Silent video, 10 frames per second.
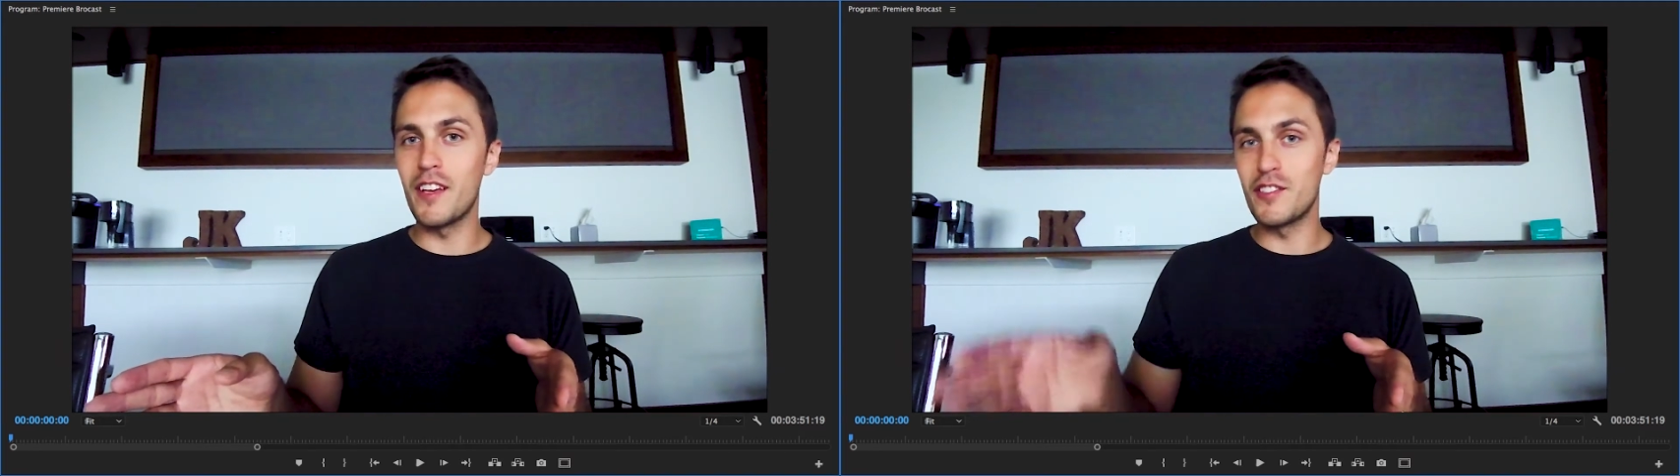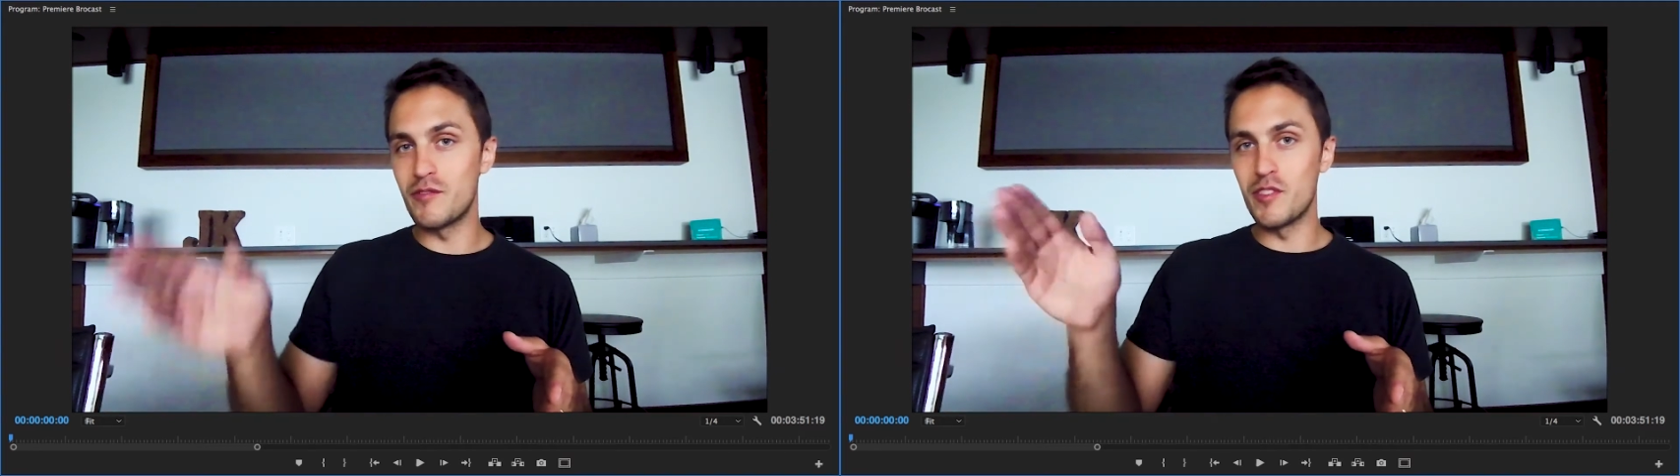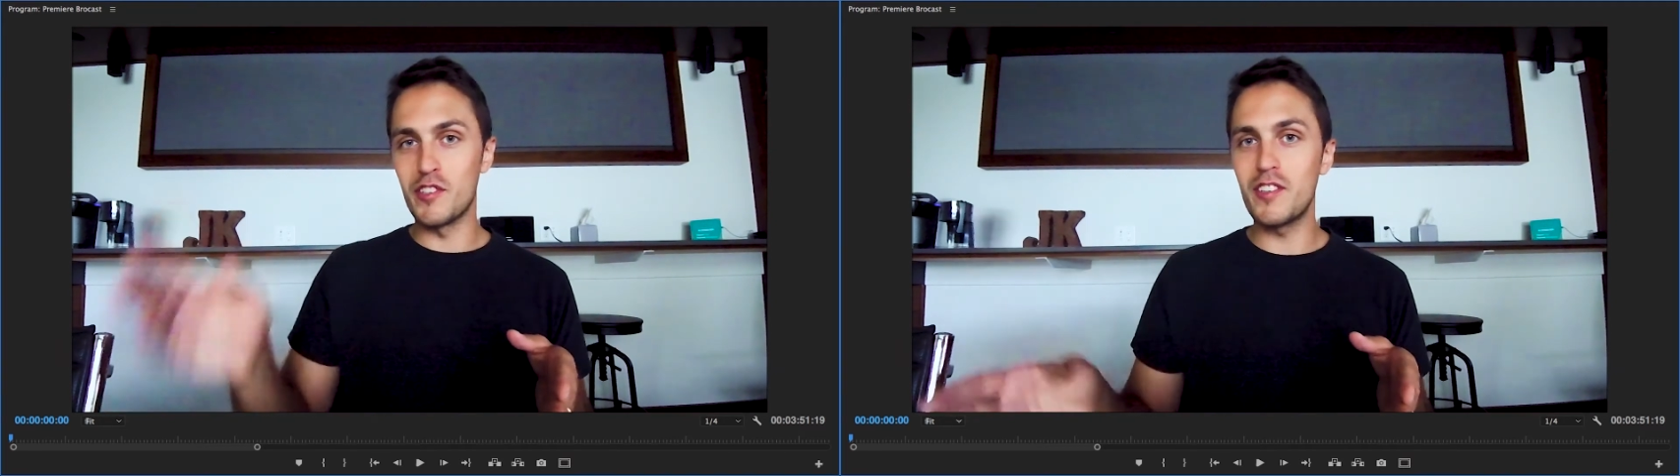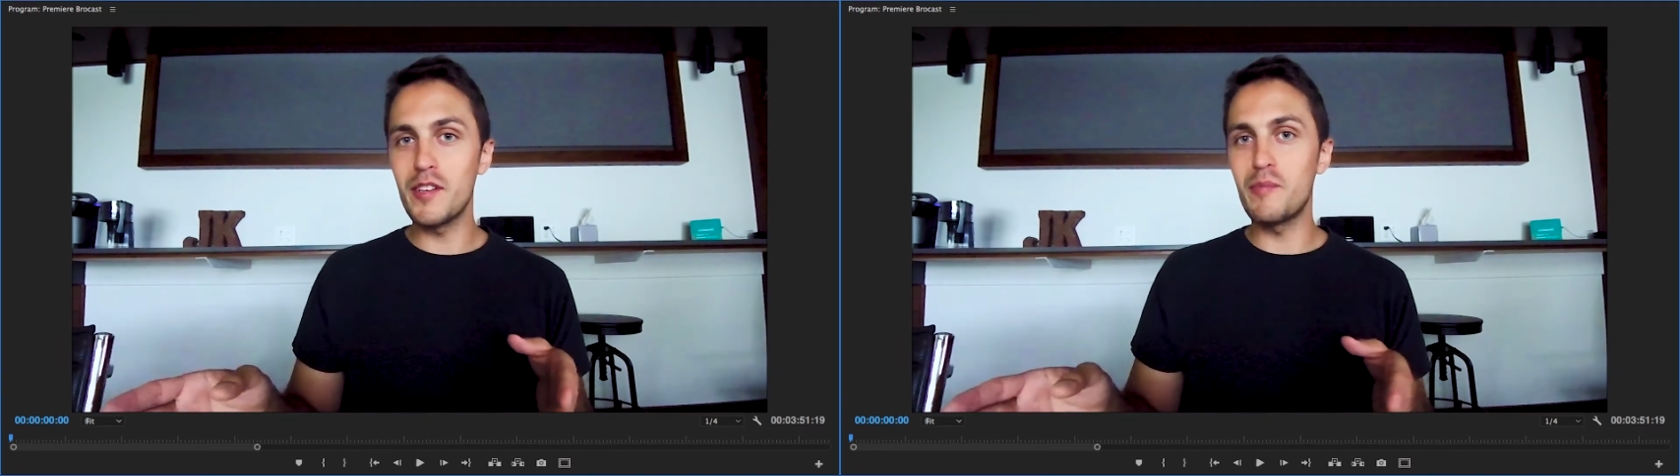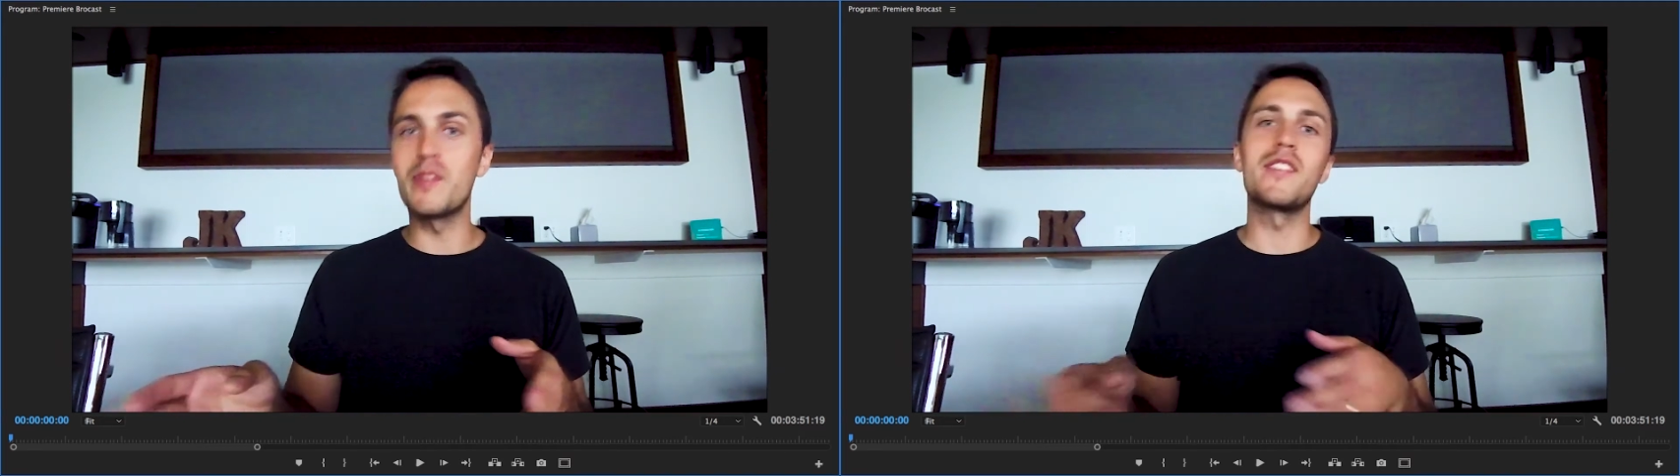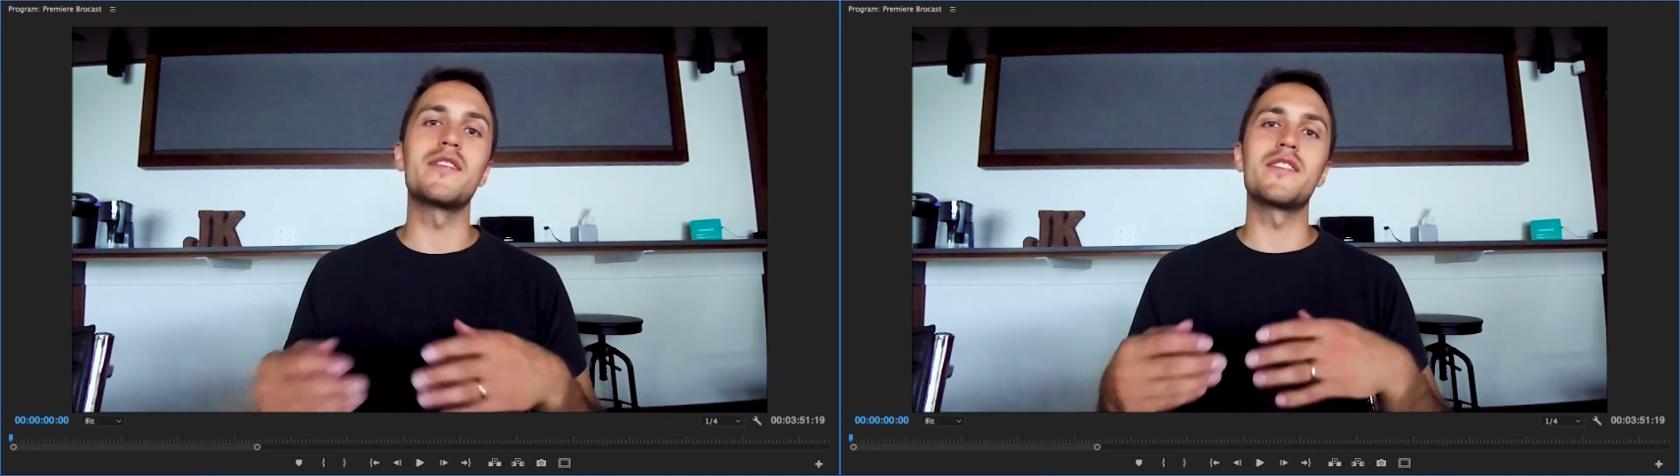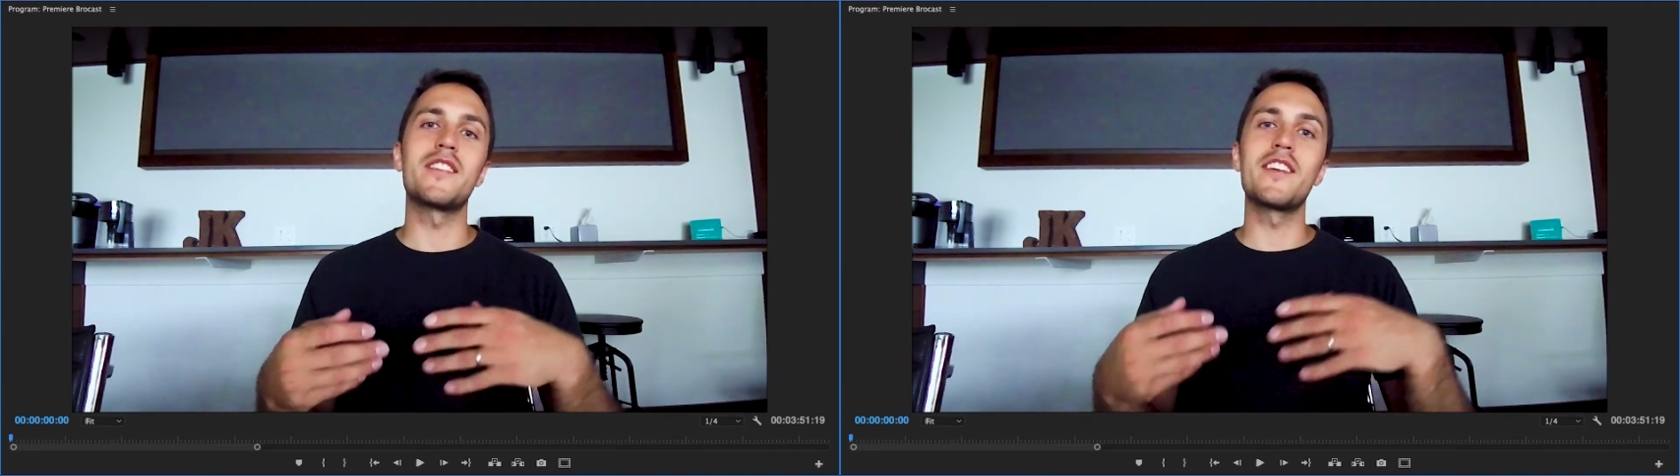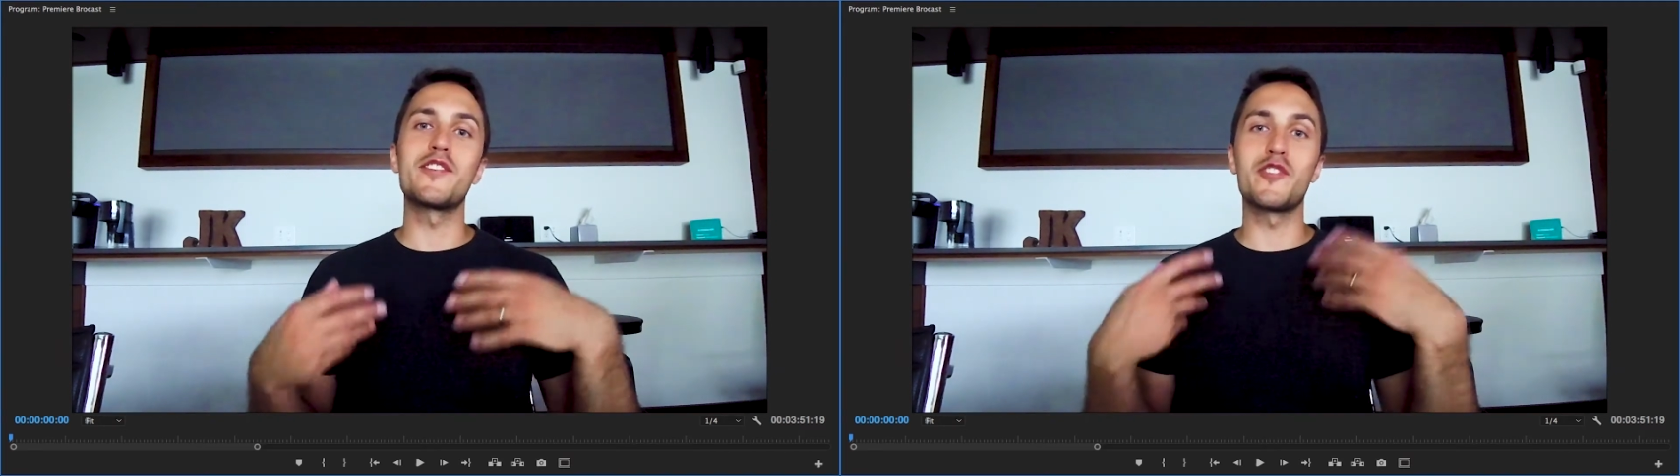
edge of your clip because again,